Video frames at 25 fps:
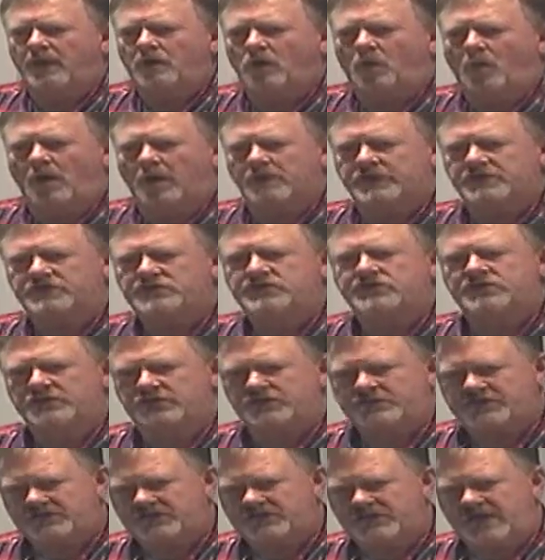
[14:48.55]
was to
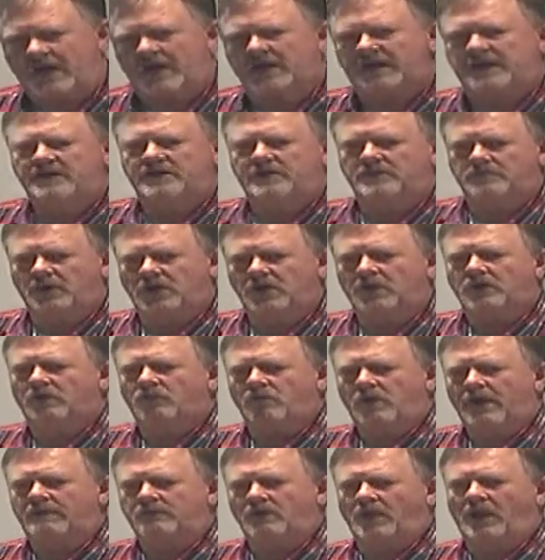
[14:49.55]
study the book
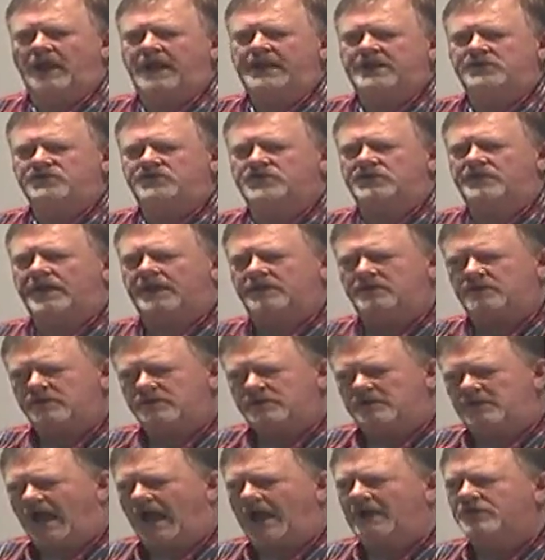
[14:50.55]
of Revelation and
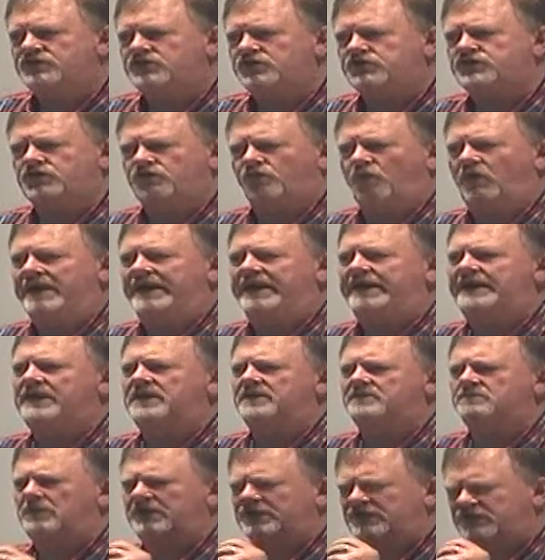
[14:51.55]
not just read
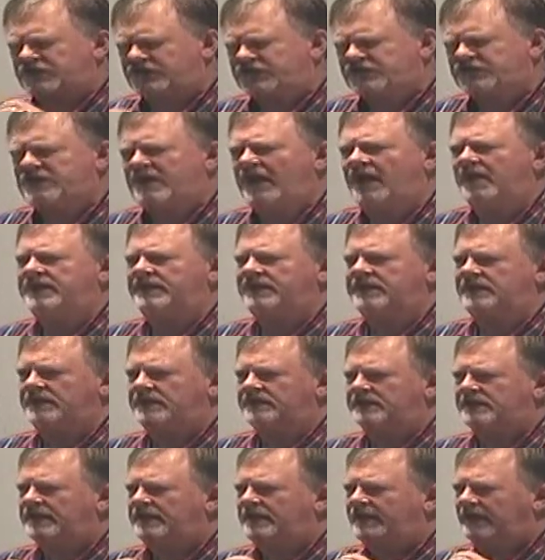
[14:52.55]
it, but study
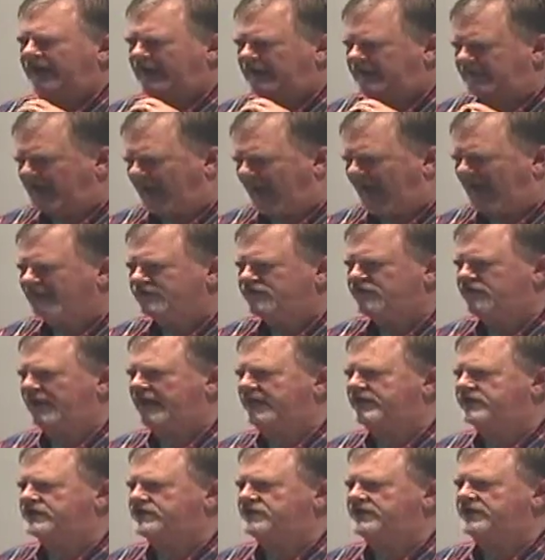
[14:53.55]
it and
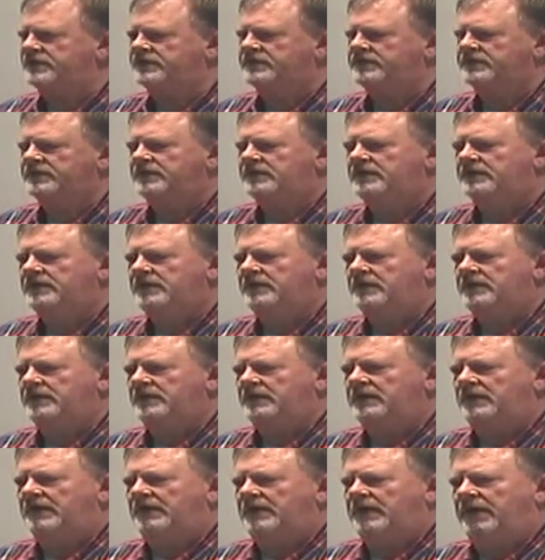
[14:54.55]
digest it.
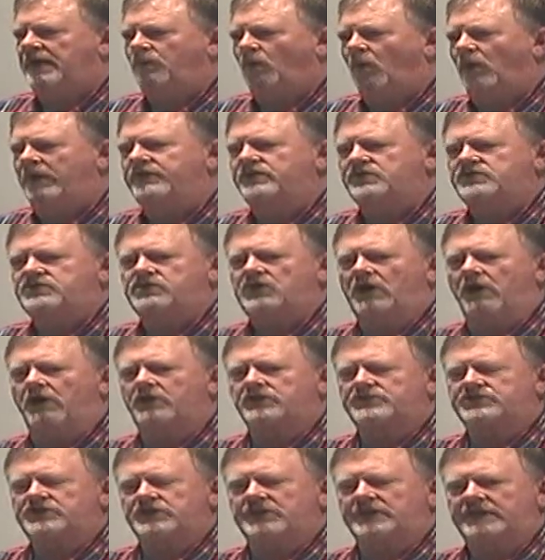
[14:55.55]
And when the
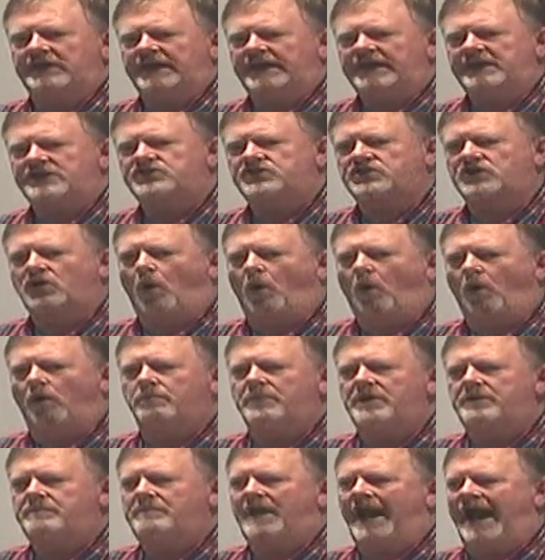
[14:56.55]
church at East
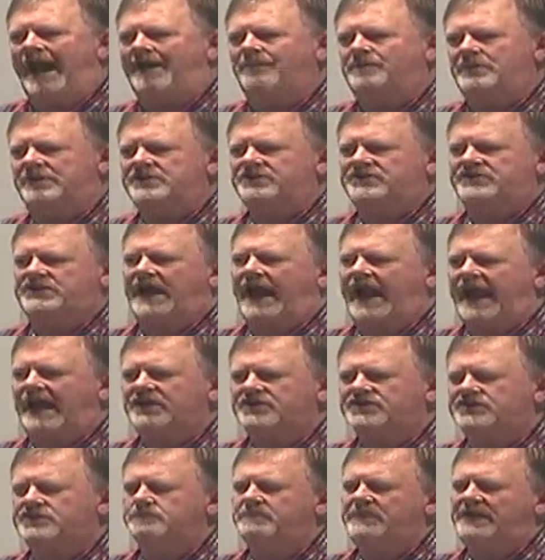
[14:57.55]
Corbin Baptist
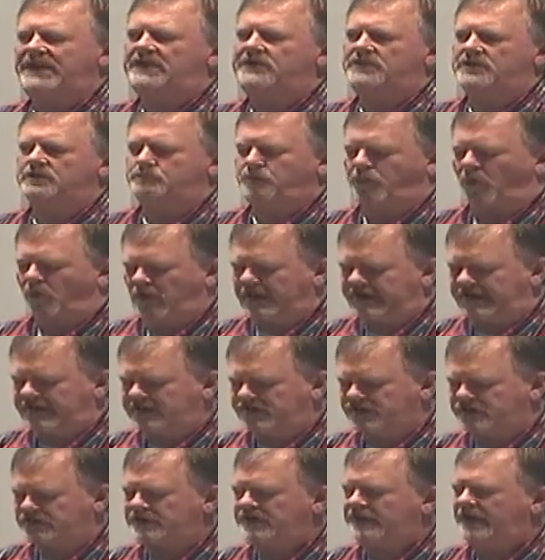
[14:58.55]
asked me to
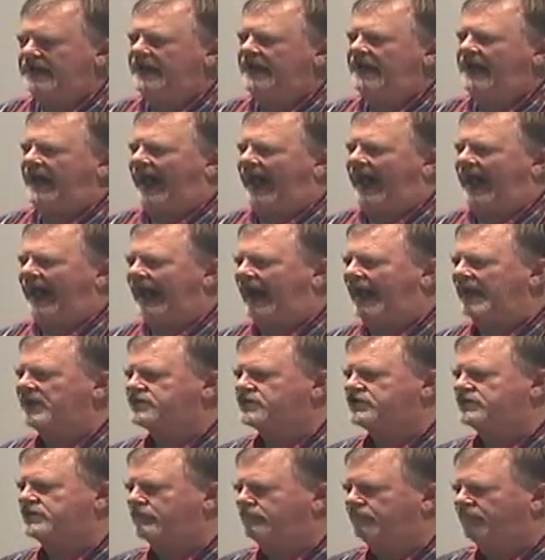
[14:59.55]
preach, I
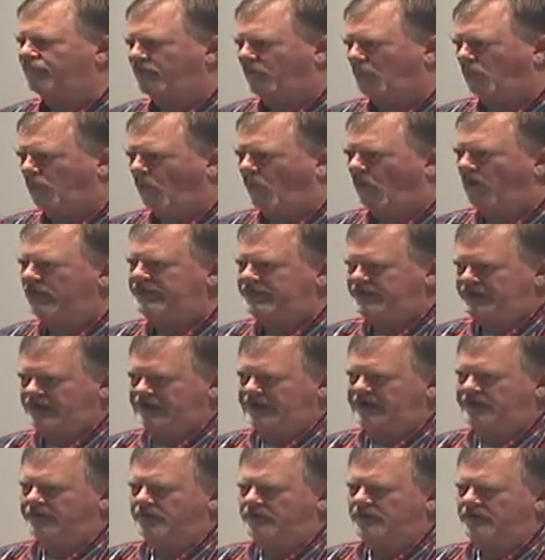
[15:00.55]
asked them for one
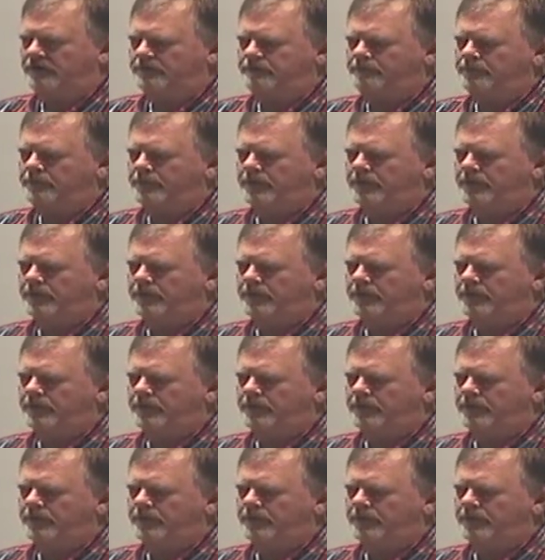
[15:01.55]
year